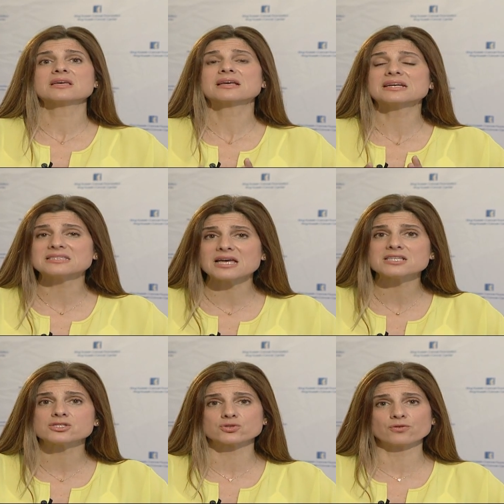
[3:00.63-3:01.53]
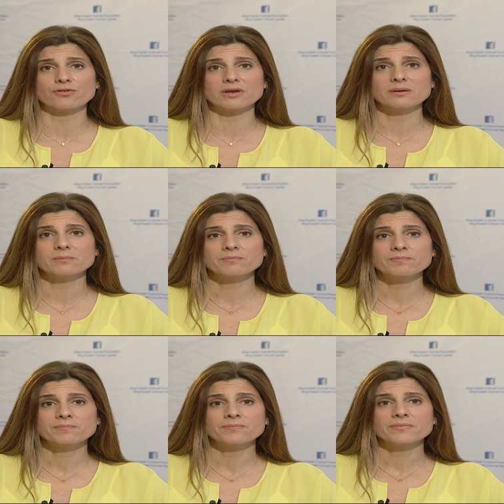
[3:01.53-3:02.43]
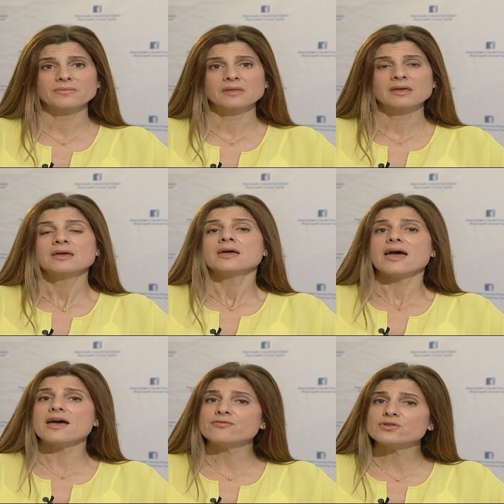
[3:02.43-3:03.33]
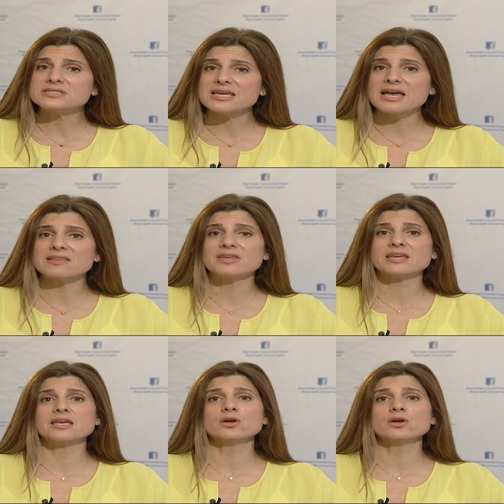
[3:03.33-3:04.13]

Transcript: catastrophe. Every day at the King